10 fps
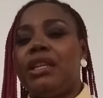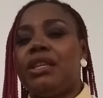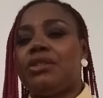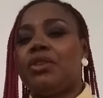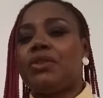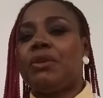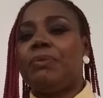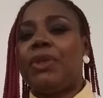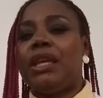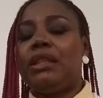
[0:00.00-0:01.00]
It's not
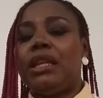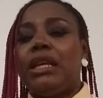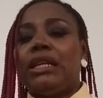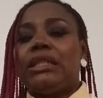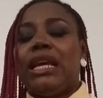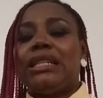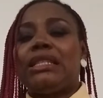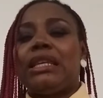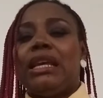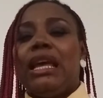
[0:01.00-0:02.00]
something that
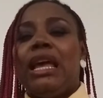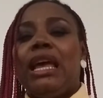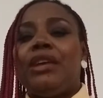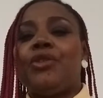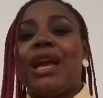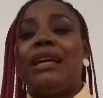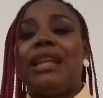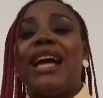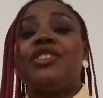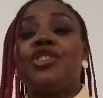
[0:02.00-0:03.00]
uh, you
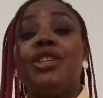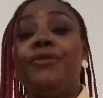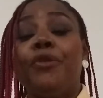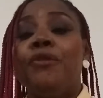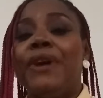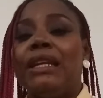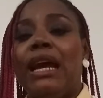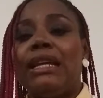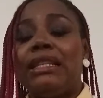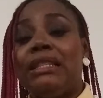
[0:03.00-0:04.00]
can achieve overnight.